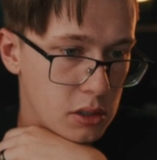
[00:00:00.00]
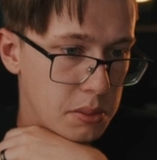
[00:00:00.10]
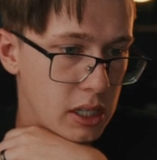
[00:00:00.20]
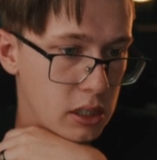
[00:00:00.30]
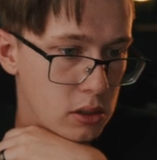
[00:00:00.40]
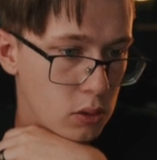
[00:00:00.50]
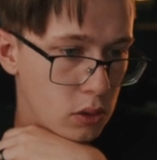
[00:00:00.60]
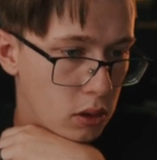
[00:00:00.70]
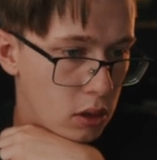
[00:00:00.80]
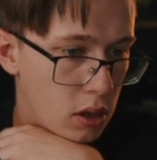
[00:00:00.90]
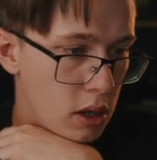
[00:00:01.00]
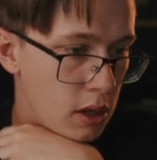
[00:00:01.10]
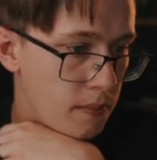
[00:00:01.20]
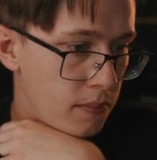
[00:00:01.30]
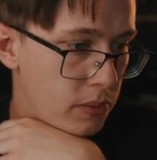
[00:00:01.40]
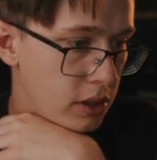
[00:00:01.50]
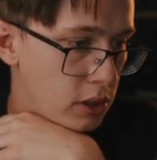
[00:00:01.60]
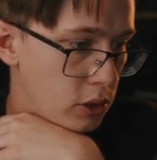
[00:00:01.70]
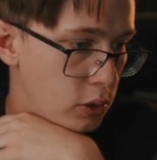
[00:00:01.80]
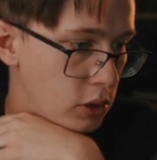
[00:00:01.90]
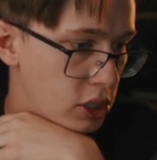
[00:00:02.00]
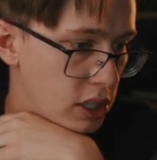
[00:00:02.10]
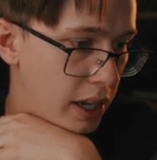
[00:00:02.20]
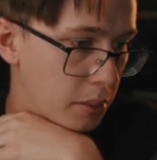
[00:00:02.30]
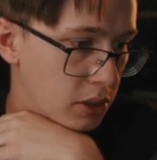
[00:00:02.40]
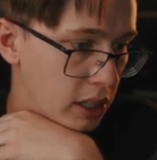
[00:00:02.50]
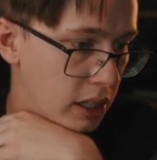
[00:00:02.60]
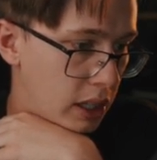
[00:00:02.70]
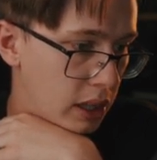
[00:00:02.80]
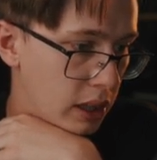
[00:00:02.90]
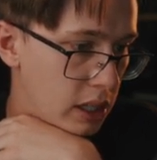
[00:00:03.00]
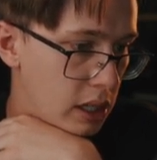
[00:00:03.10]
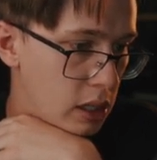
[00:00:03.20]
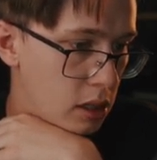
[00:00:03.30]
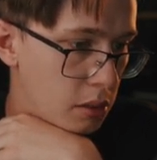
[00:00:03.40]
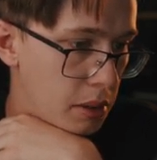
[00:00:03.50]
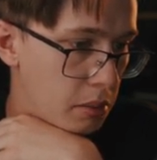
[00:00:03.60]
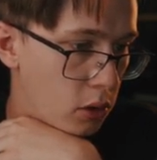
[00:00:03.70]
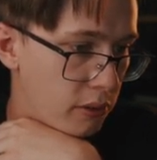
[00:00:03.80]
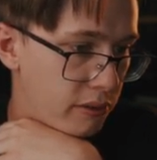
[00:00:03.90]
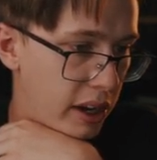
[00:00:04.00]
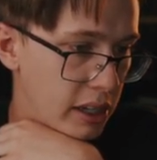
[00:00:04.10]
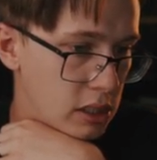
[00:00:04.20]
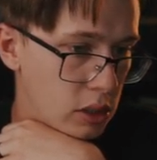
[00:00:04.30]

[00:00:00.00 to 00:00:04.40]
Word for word: speaking tool, you're just able to get a little bit more fine